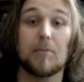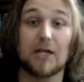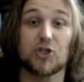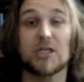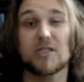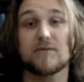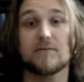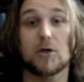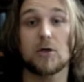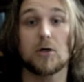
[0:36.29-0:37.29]
battle chest
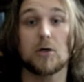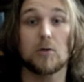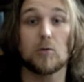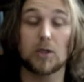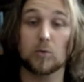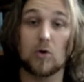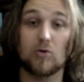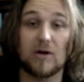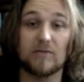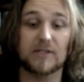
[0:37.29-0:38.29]
for World of
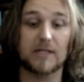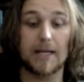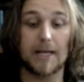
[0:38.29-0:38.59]
Warcraft.